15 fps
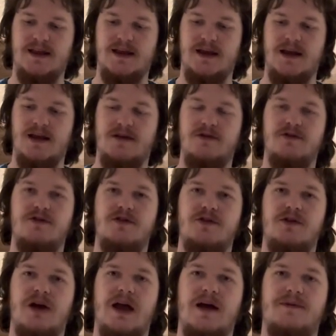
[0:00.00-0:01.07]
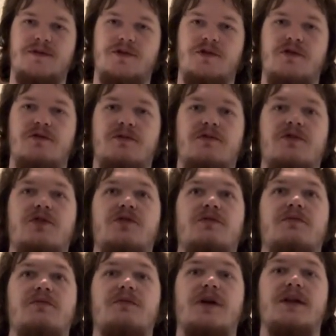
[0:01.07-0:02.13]
And you have to,
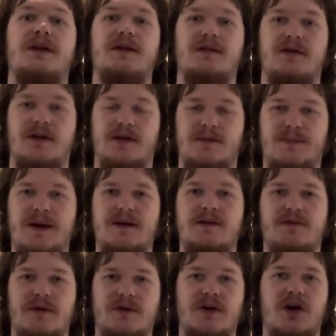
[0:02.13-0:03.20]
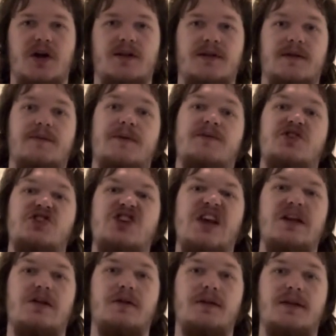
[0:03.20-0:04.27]
and it's based around the concept of
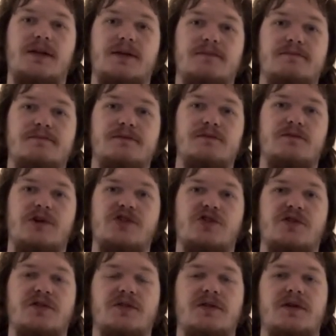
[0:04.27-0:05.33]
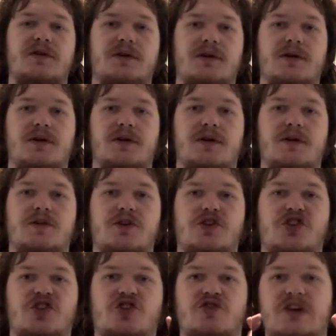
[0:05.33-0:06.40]
shadles, which are
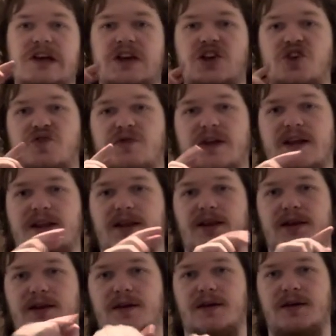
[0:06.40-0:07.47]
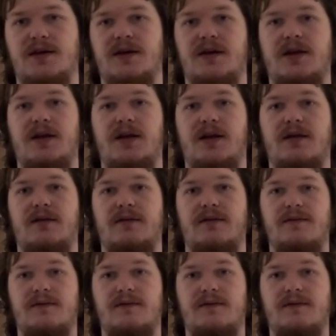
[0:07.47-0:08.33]
discrete units of,